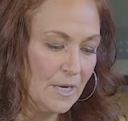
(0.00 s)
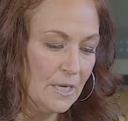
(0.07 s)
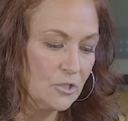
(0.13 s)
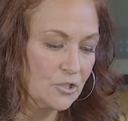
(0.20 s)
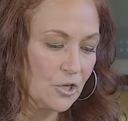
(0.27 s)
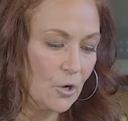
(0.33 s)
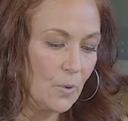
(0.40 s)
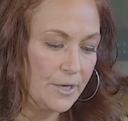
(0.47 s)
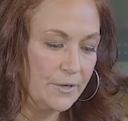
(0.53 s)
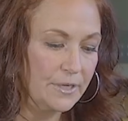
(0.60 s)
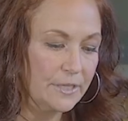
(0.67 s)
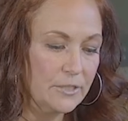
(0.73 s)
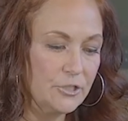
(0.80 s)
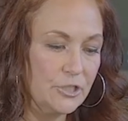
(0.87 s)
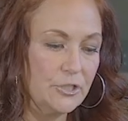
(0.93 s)
So what you're
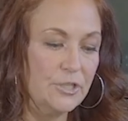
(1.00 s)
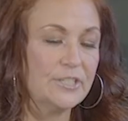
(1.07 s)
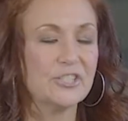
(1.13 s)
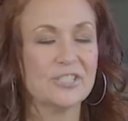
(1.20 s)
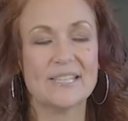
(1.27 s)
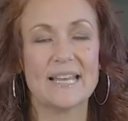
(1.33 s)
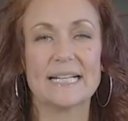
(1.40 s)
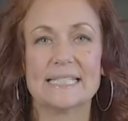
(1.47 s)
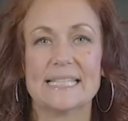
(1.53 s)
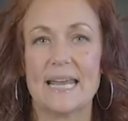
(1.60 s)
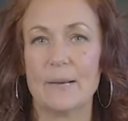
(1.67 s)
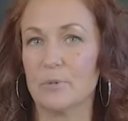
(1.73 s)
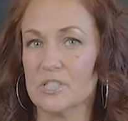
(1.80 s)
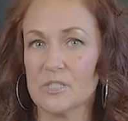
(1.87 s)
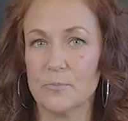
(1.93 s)
going to do, you just take a
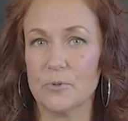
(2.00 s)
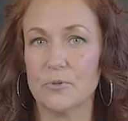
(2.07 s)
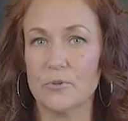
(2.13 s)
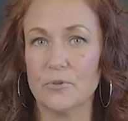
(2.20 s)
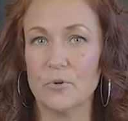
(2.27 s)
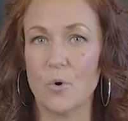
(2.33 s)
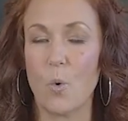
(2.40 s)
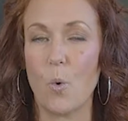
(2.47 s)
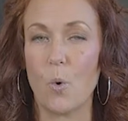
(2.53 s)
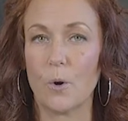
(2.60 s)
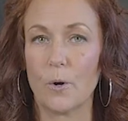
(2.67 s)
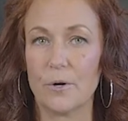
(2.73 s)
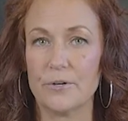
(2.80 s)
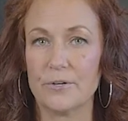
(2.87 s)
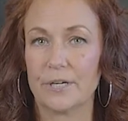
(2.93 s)
tablespoon,
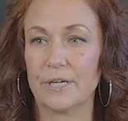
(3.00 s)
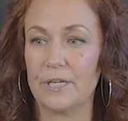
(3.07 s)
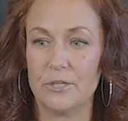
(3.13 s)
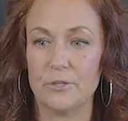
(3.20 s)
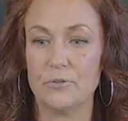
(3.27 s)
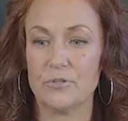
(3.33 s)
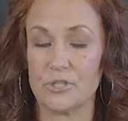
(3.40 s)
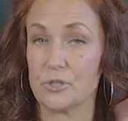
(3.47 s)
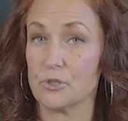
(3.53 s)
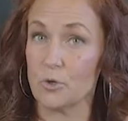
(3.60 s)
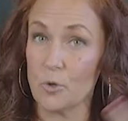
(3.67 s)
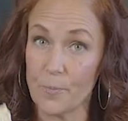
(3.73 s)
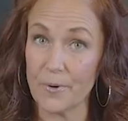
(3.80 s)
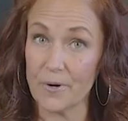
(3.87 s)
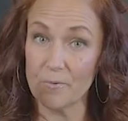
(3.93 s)
or you're going to use a
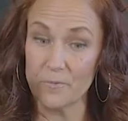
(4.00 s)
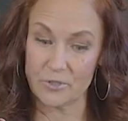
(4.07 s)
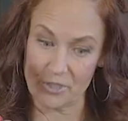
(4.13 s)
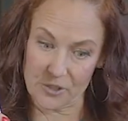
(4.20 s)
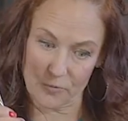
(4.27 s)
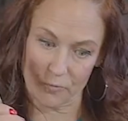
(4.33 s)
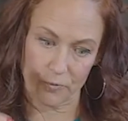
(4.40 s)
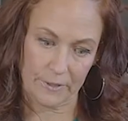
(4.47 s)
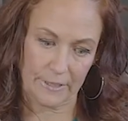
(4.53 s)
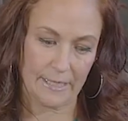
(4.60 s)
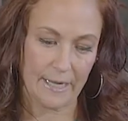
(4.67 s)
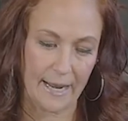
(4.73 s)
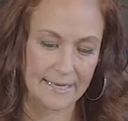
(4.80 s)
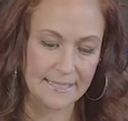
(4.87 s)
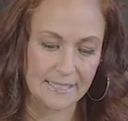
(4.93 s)
scooper, which is really
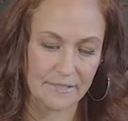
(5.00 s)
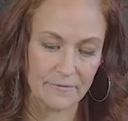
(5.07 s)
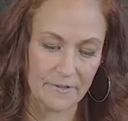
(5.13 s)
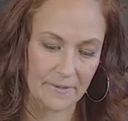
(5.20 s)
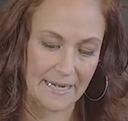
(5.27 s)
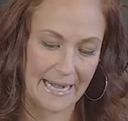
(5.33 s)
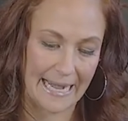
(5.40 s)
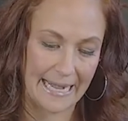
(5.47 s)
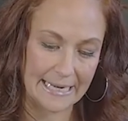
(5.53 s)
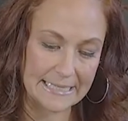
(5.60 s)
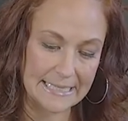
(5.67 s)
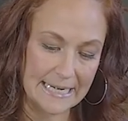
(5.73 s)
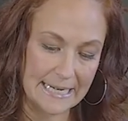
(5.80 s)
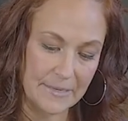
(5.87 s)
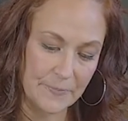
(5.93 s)
nice and very
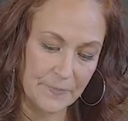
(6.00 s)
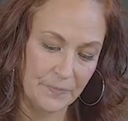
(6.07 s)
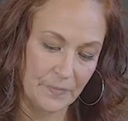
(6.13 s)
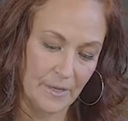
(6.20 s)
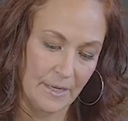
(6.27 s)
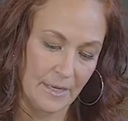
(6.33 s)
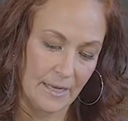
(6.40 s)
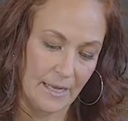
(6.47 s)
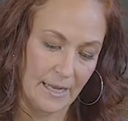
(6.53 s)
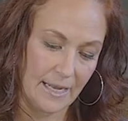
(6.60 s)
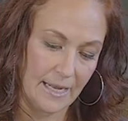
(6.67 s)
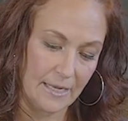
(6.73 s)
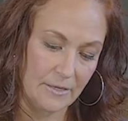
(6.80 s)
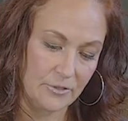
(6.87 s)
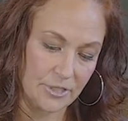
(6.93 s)
handy,
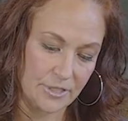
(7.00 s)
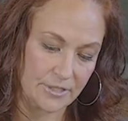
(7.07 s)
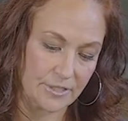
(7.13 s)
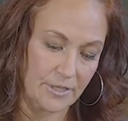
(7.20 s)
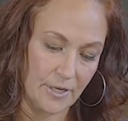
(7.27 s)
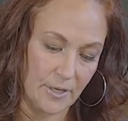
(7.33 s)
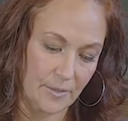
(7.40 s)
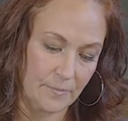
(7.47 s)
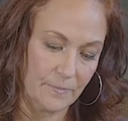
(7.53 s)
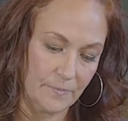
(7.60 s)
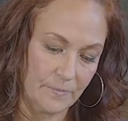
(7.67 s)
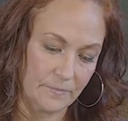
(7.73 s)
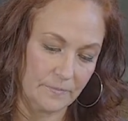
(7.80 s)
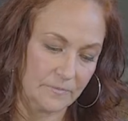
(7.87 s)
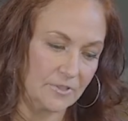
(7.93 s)
and you're just going to
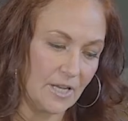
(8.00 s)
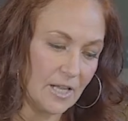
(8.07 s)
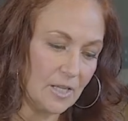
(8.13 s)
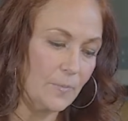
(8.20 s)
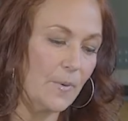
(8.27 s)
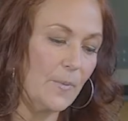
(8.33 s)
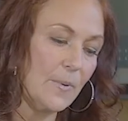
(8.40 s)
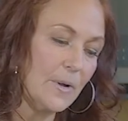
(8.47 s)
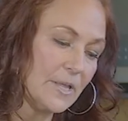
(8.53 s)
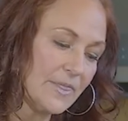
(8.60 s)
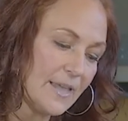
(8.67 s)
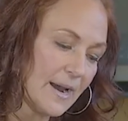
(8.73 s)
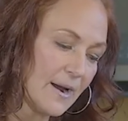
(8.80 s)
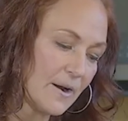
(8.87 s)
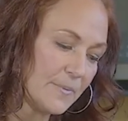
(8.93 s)
dollop them on
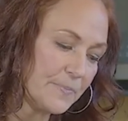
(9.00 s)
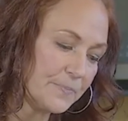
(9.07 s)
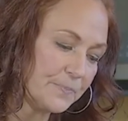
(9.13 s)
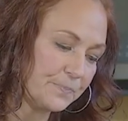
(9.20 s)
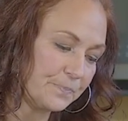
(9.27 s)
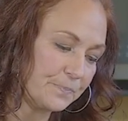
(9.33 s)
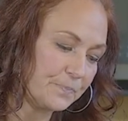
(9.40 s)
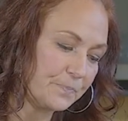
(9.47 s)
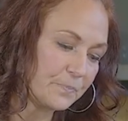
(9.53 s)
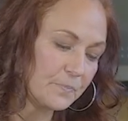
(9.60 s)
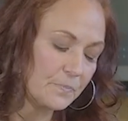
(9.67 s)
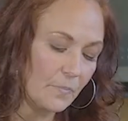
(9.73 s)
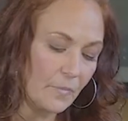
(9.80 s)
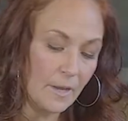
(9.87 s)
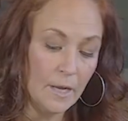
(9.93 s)
there.
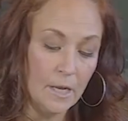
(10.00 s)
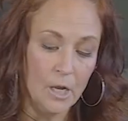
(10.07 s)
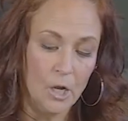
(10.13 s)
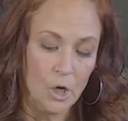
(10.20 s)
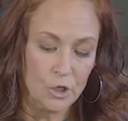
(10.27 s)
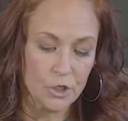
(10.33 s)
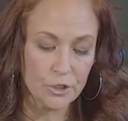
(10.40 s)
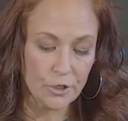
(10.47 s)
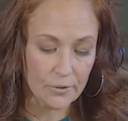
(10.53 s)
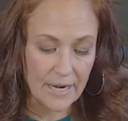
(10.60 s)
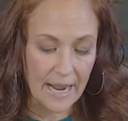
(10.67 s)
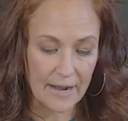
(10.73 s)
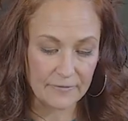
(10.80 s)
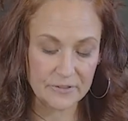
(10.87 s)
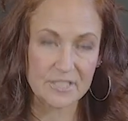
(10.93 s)
You don't
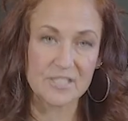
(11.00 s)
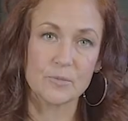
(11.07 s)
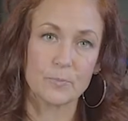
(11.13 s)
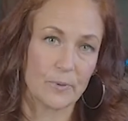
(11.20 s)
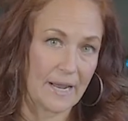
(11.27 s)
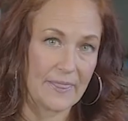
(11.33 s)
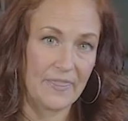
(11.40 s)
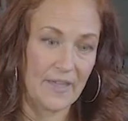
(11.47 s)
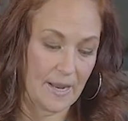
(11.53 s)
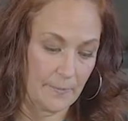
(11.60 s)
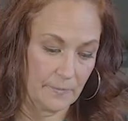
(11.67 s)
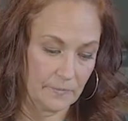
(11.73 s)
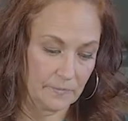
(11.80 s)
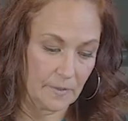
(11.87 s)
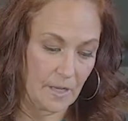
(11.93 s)
have to spread them